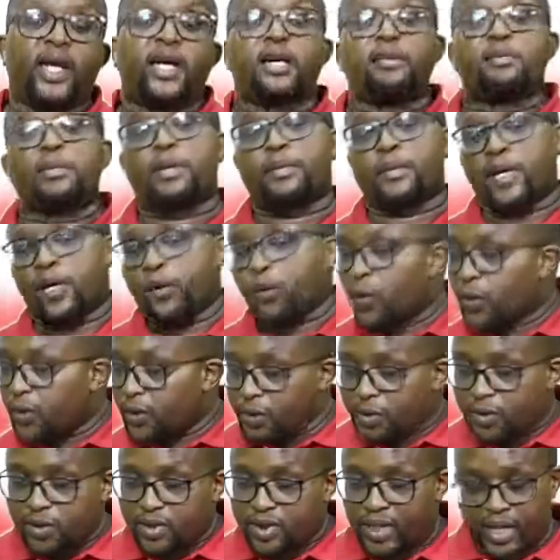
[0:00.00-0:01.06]
Remember when we
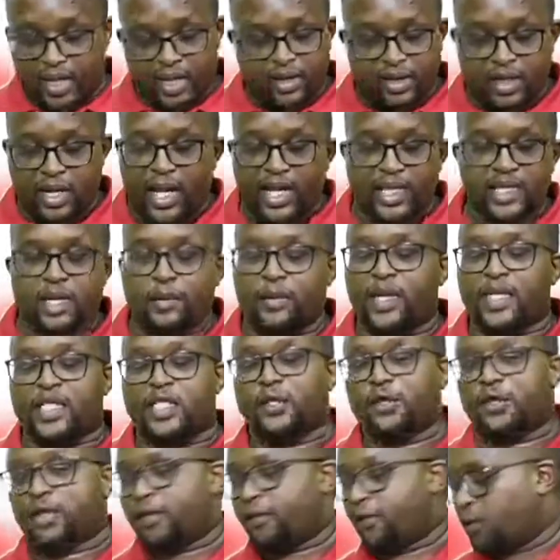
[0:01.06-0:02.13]
used to send SMSs
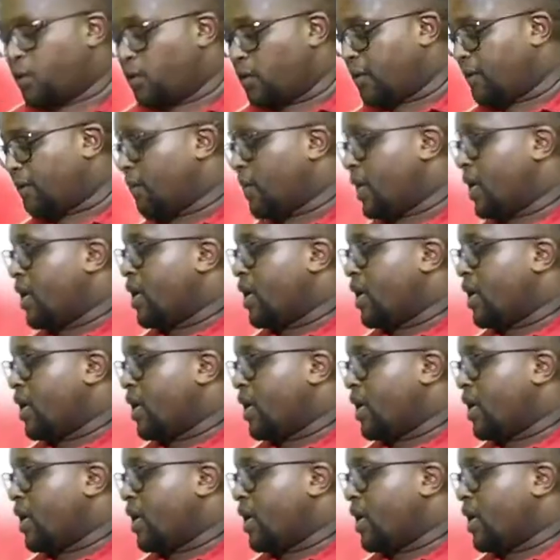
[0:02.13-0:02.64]
on the phone?